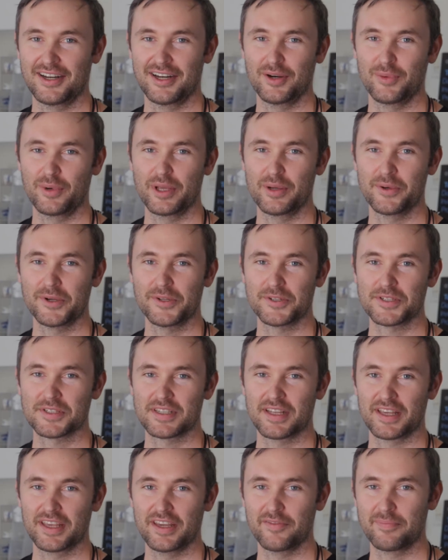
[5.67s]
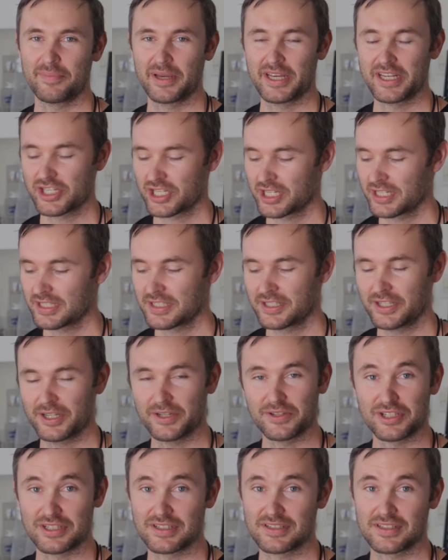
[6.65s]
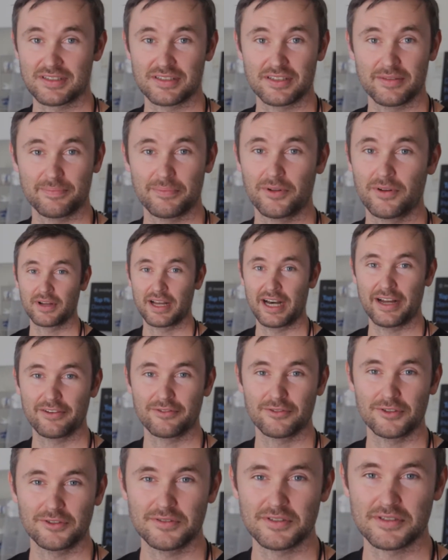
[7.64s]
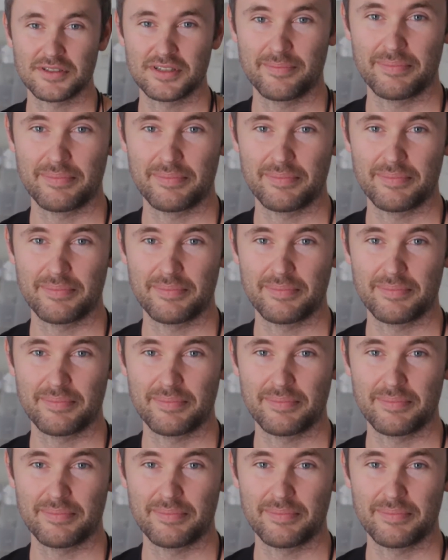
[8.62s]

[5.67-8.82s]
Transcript: we used to give patients, you know, just simple cotton rolls to